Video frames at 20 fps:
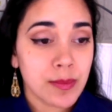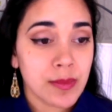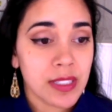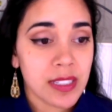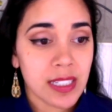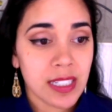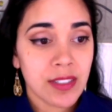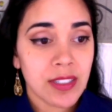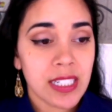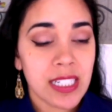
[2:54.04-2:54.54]

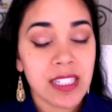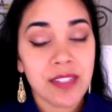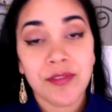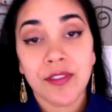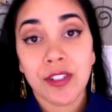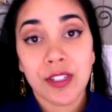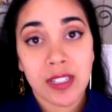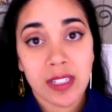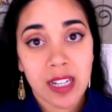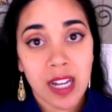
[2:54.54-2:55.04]
series
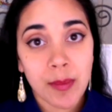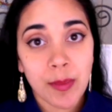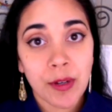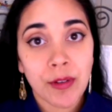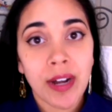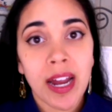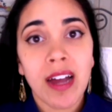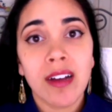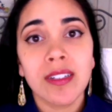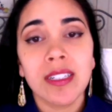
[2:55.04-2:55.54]
first time
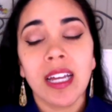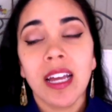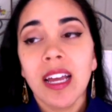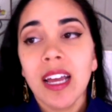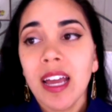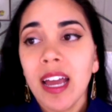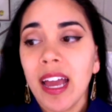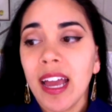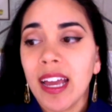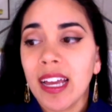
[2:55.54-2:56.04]
around,
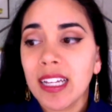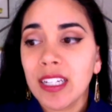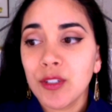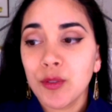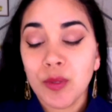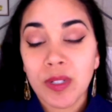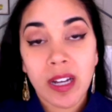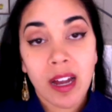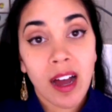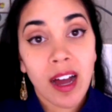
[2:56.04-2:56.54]
and
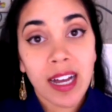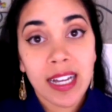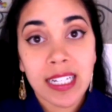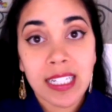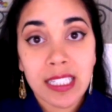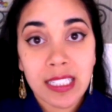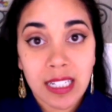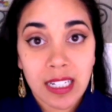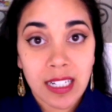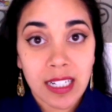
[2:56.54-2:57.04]
when
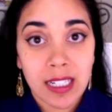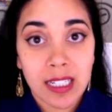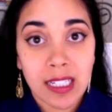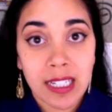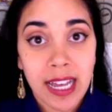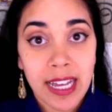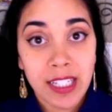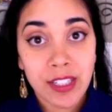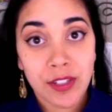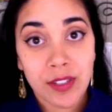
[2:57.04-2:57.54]
I
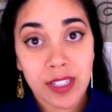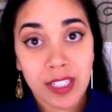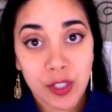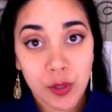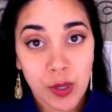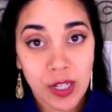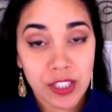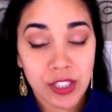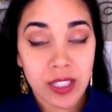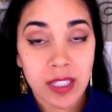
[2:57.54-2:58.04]
answered this
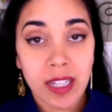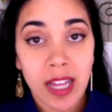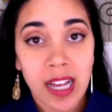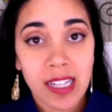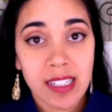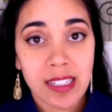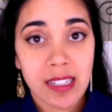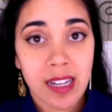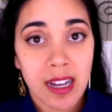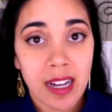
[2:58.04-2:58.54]
question
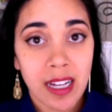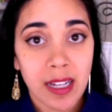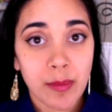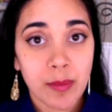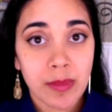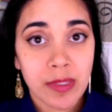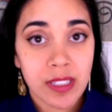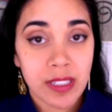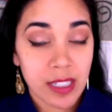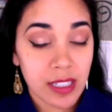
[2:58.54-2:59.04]
last
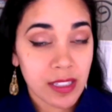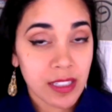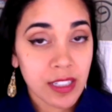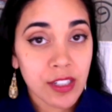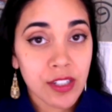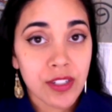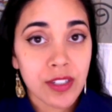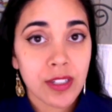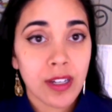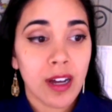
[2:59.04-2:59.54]
time 6
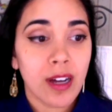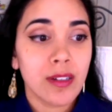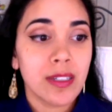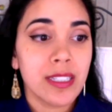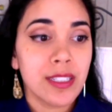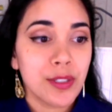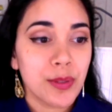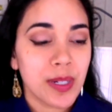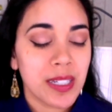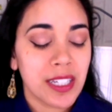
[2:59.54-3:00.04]
years ago
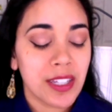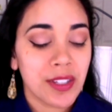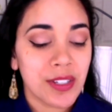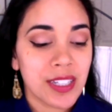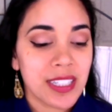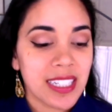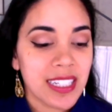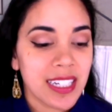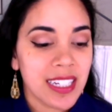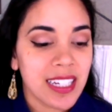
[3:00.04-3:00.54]
in
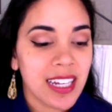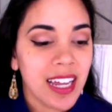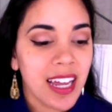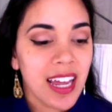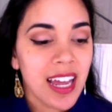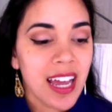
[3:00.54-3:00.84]
2013,